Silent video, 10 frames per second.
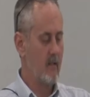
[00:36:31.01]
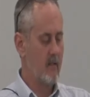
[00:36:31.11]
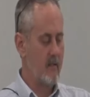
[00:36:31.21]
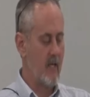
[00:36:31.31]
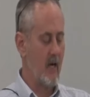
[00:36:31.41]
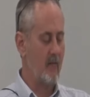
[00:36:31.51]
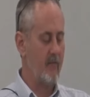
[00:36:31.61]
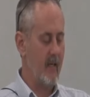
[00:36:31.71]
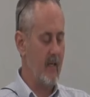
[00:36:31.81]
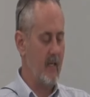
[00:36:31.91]

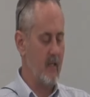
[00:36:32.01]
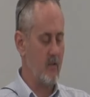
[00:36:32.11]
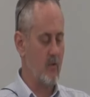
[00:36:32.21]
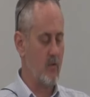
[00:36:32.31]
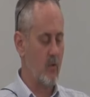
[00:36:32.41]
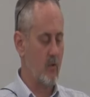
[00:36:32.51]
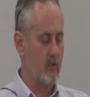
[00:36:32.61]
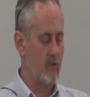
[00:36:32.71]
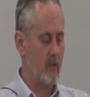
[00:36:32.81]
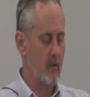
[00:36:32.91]
self in his
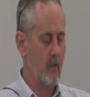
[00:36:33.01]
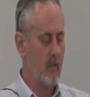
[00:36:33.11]
church.